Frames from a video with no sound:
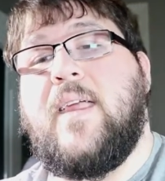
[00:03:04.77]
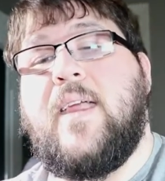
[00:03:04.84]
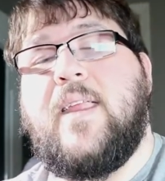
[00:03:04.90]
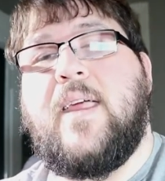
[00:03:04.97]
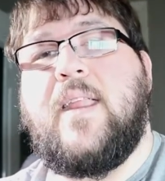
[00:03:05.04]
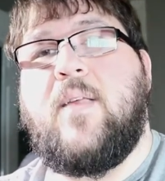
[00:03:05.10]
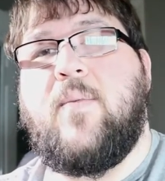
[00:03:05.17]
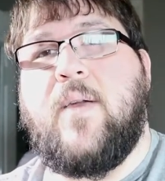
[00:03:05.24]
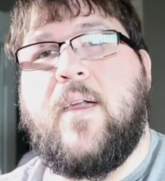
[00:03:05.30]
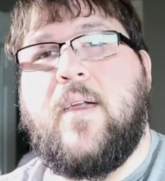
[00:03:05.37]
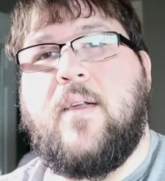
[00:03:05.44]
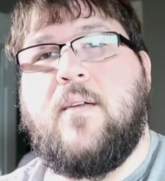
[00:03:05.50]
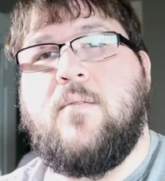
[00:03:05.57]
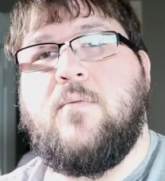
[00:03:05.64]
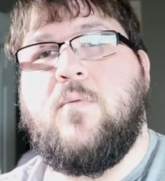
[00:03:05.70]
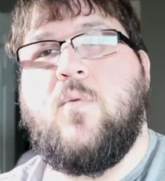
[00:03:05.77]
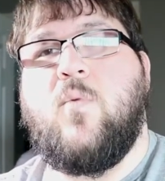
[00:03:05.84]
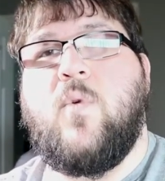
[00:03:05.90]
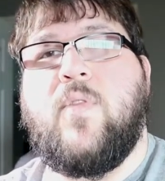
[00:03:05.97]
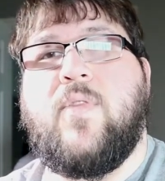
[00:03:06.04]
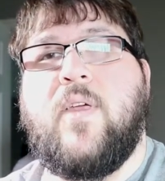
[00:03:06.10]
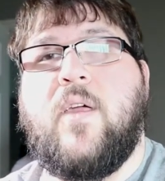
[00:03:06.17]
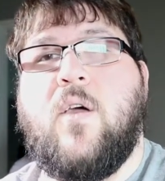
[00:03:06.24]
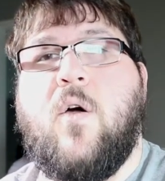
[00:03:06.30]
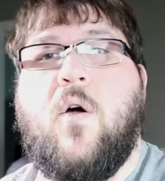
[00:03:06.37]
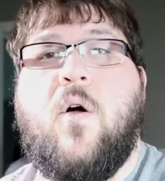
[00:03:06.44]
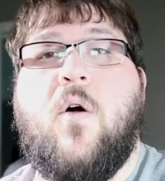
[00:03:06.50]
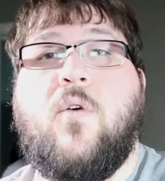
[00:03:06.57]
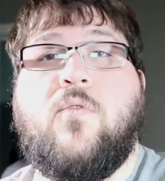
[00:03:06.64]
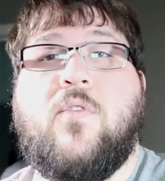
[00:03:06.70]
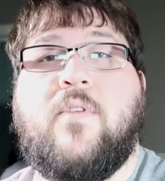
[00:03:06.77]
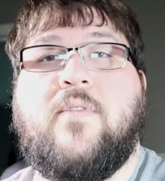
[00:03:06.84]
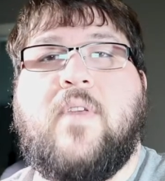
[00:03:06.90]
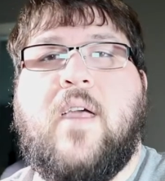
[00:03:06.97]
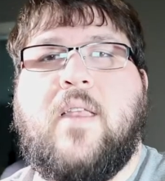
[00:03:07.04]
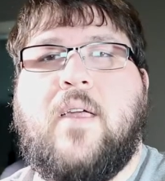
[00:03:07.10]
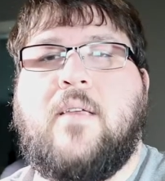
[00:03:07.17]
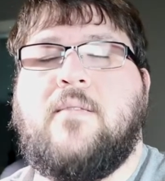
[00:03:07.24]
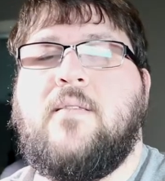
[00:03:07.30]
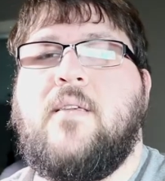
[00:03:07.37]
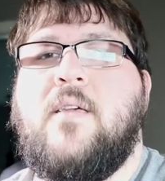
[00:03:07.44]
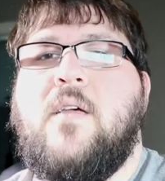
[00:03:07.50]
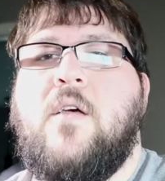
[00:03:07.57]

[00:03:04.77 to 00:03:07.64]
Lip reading: 1080p with the ultra settings,